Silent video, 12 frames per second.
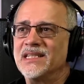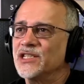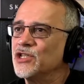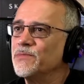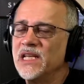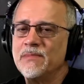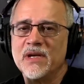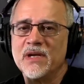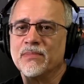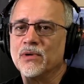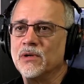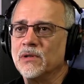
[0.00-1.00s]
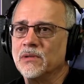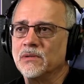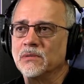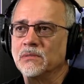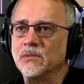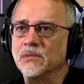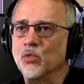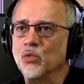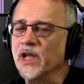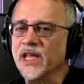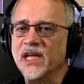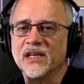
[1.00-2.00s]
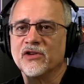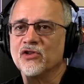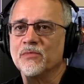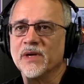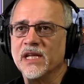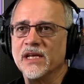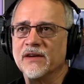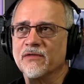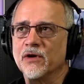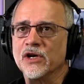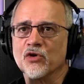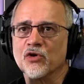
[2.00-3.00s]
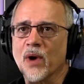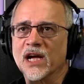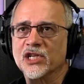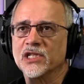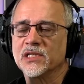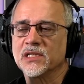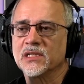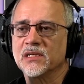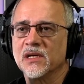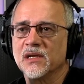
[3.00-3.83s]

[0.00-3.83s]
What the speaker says: Too many people running in too many different directions.